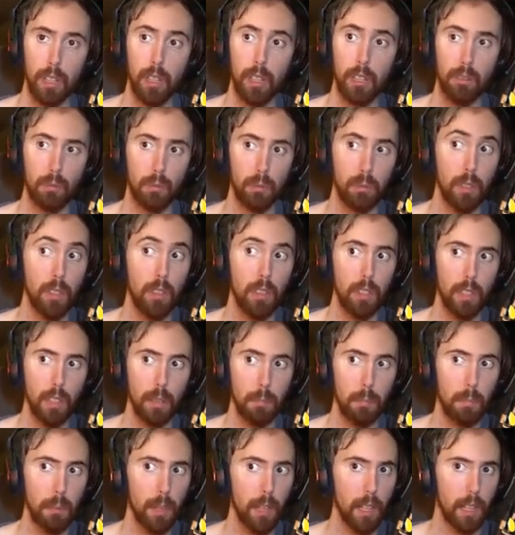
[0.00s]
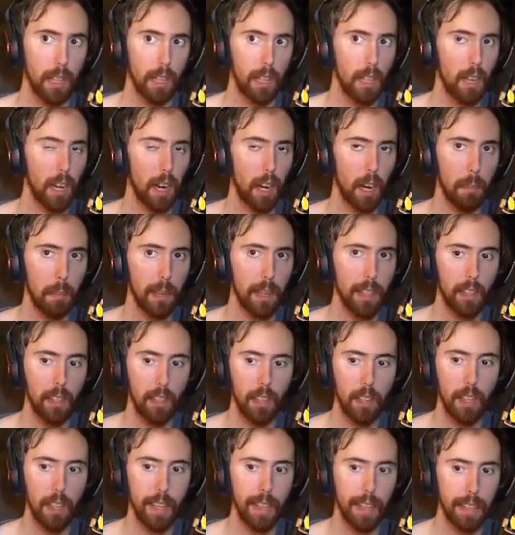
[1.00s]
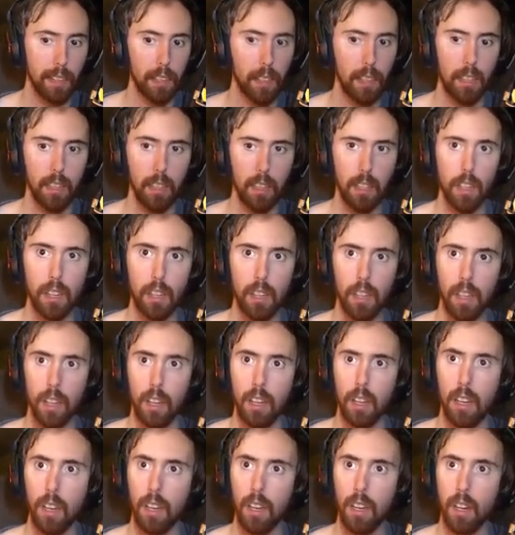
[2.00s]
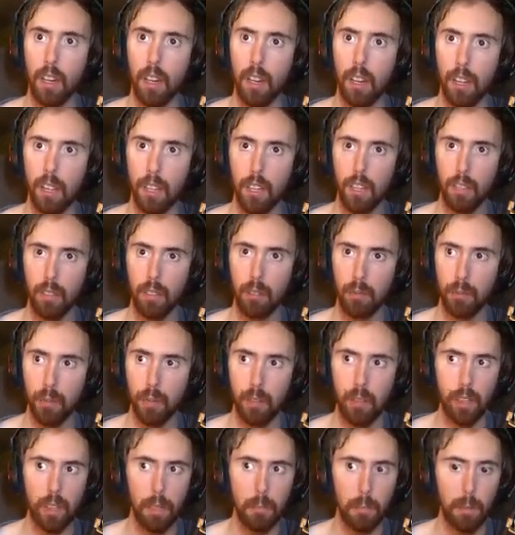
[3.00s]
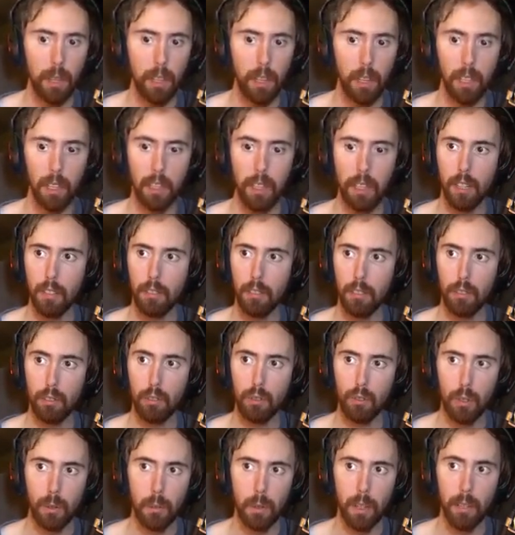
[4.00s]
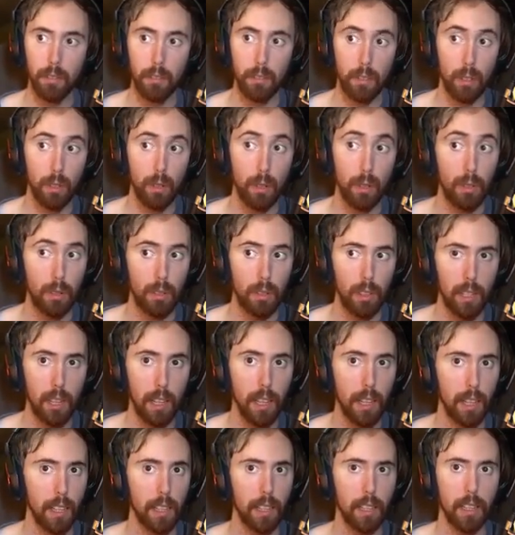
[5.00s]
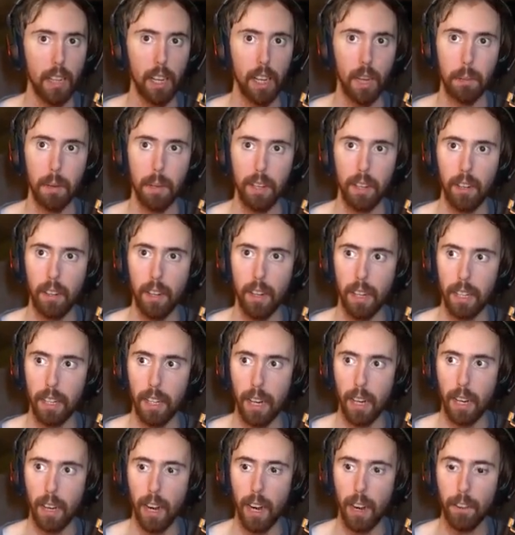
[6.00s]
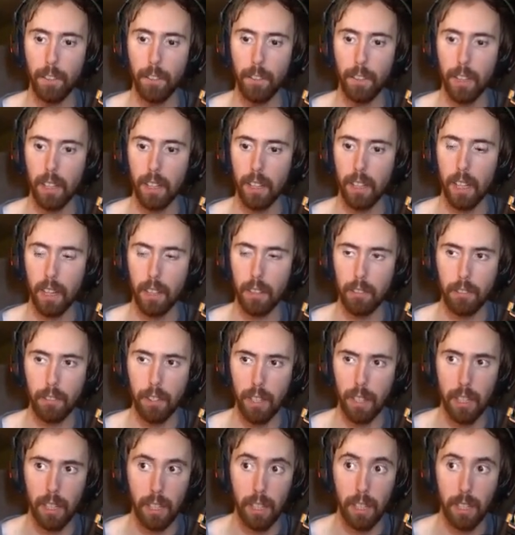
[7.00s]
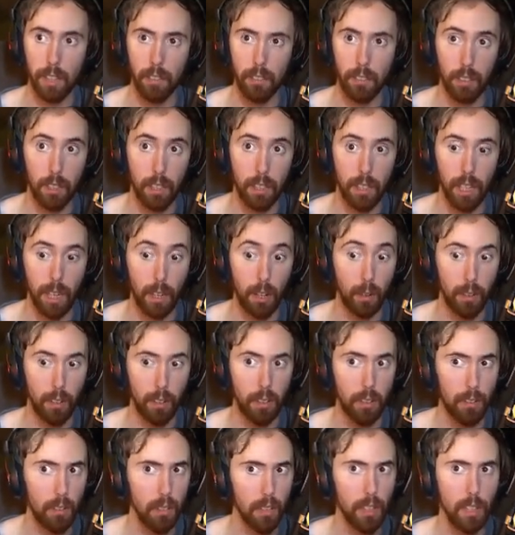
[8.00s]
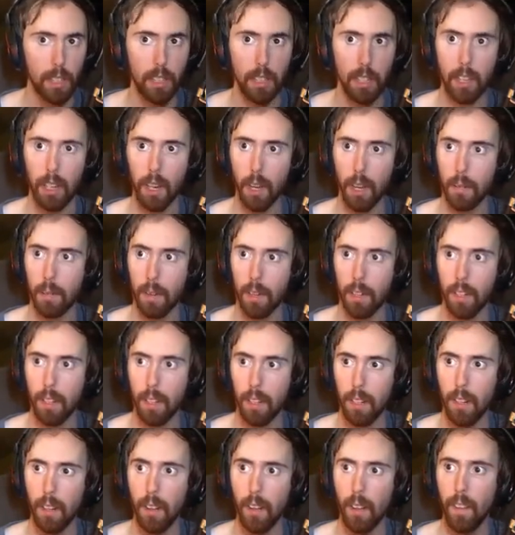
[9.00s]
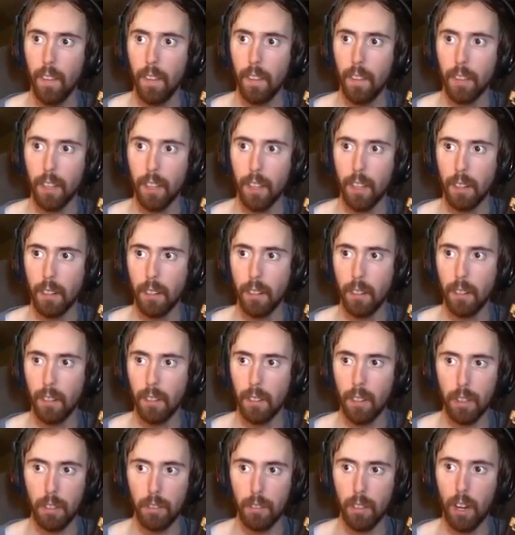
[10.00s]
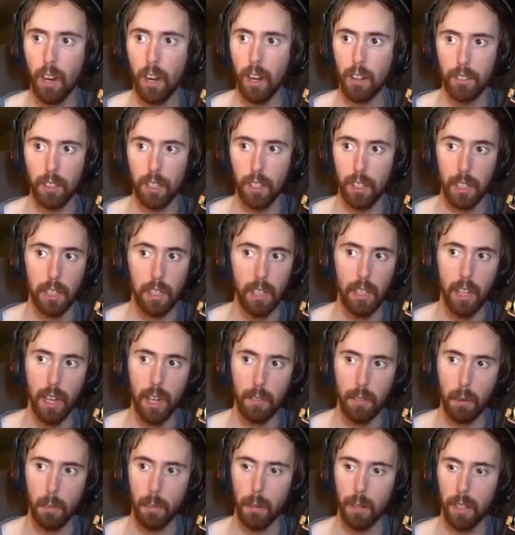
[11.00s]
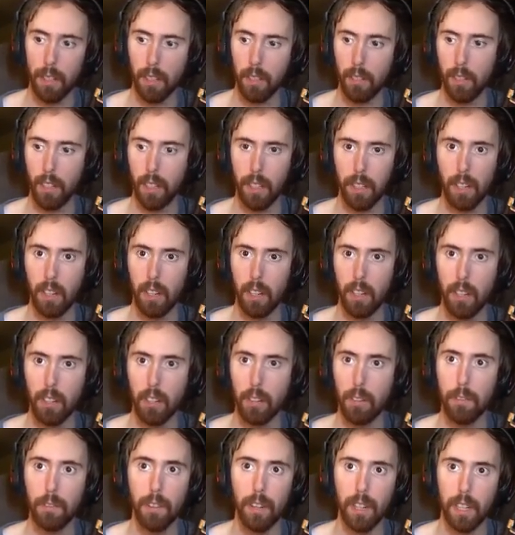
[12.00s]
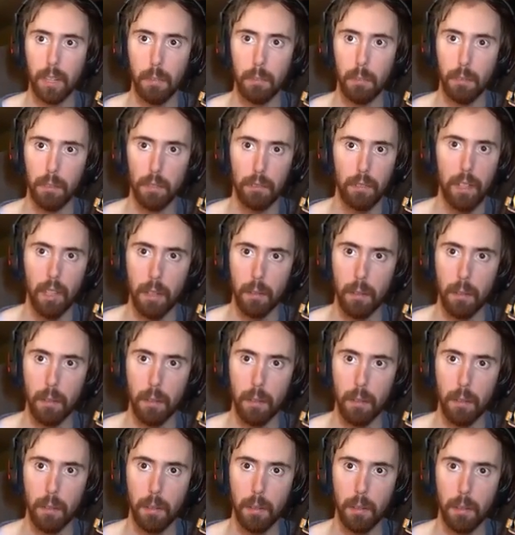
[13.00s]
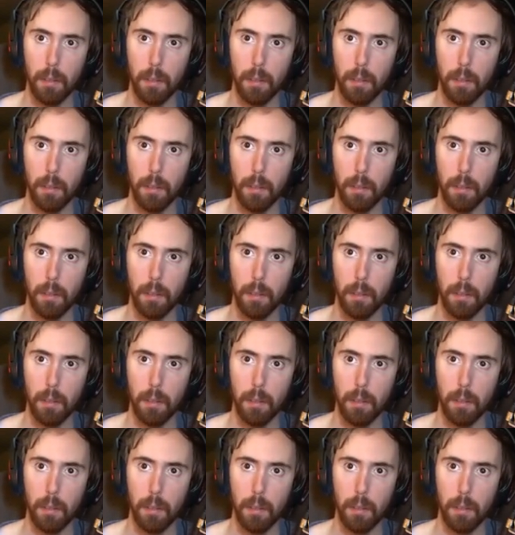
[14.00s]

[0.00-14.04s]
Well, he's really big. I mean, like, he's really big. He's an old god. I mean, like, I think that's like it's a guarantee. I mean, that N'Zoth can kill everybody, like 100%, man.